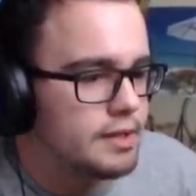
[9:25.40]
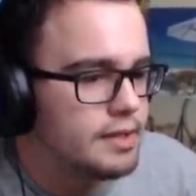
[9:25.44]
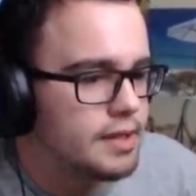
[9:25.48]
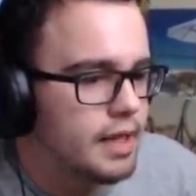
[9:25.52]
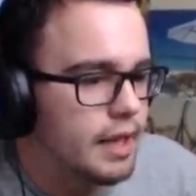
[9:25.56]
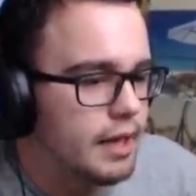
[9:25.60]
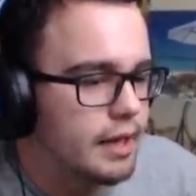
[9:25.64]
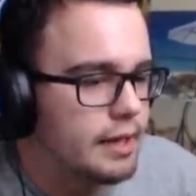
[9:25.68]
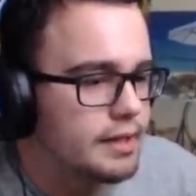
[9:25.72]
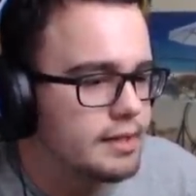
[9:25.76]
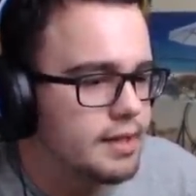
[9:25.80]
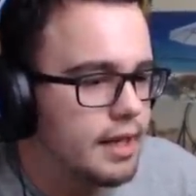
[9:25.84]
He's
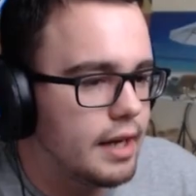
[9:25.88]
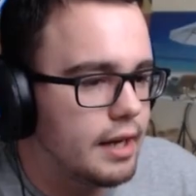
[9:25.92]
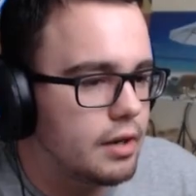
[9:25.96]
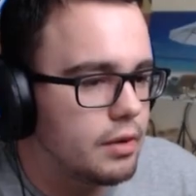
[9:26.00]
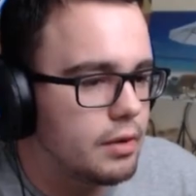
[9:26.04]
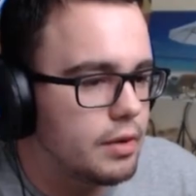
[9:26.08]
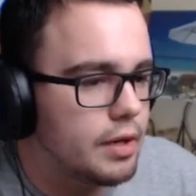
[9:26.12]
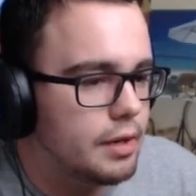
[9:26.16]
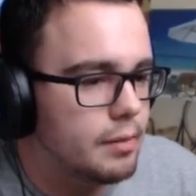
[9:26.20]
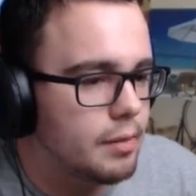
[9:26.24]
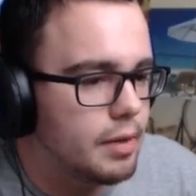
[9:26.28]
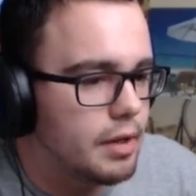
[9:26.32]
not he's not
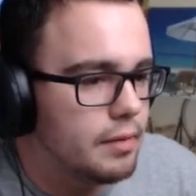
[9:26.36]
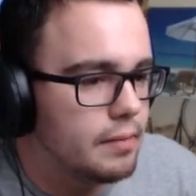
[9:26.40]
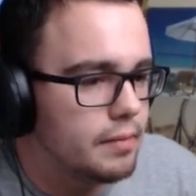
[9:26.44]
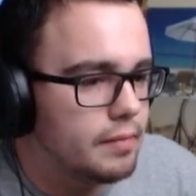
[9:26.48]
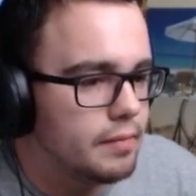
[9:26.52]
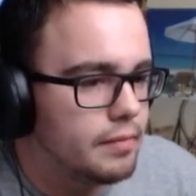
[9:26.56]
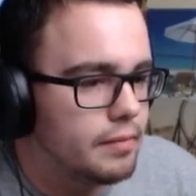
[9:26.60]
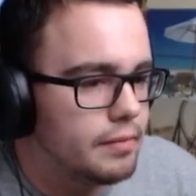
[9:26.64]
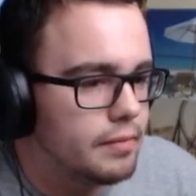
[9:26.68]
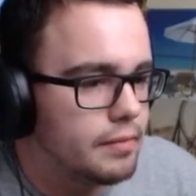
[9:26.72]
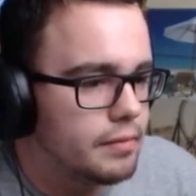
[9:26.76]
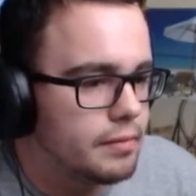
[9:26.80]
gonna get me.
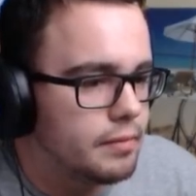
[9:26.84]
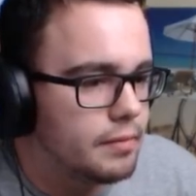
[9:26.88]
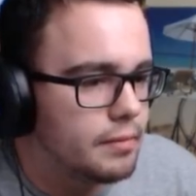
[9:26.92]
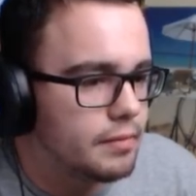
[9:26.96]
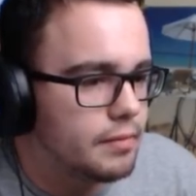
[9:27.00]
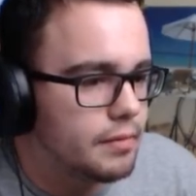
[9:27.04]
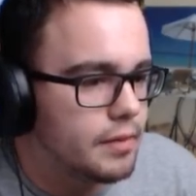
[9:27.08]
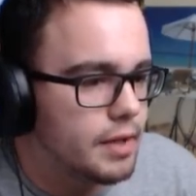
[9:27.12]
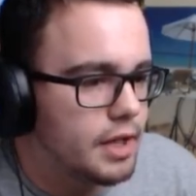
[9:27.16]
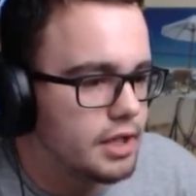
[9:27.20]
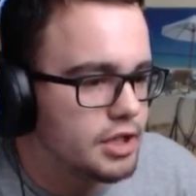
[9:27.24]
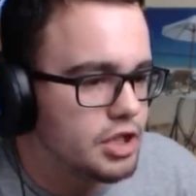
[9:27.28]

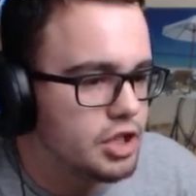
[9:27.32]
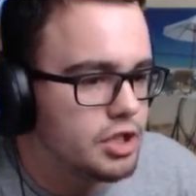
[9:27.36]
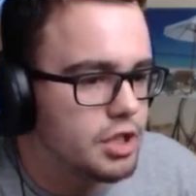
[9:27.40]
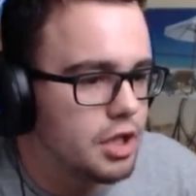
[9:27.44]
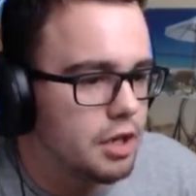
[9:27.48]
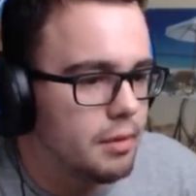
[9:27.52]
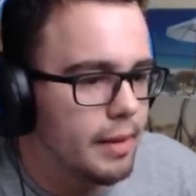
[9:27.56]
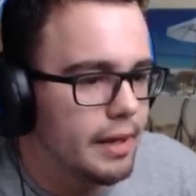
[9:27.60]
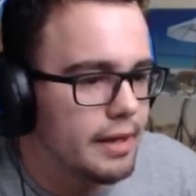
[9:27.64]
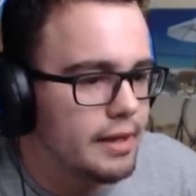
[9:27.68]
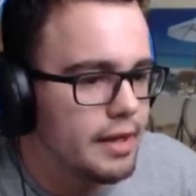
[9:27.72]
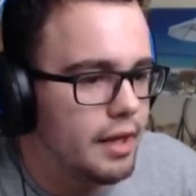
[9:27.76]
It's just
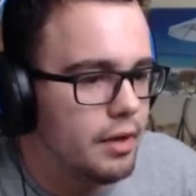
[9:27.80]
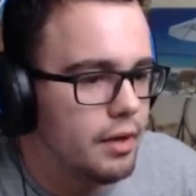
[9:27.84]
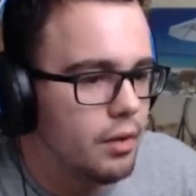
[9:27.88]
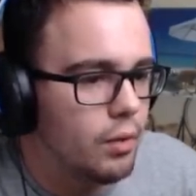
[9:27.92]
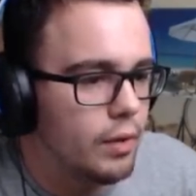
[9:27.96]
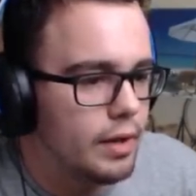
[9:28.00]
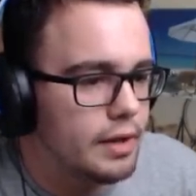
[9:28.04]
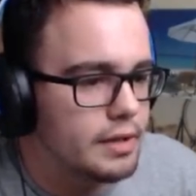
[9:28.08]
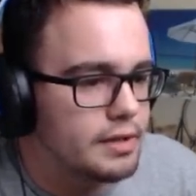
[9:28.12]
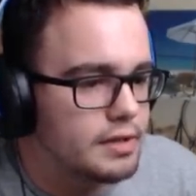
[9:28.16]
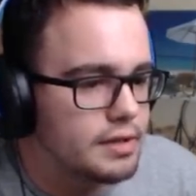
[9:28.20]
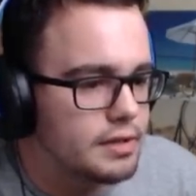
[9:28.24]
gonna make that
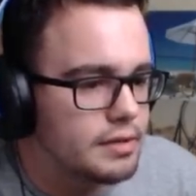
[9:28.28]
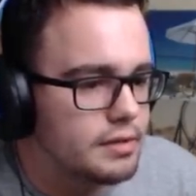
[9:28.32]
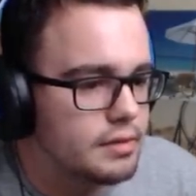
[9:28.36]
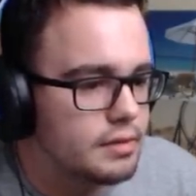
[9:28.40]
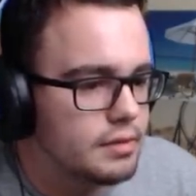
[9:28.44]
noise.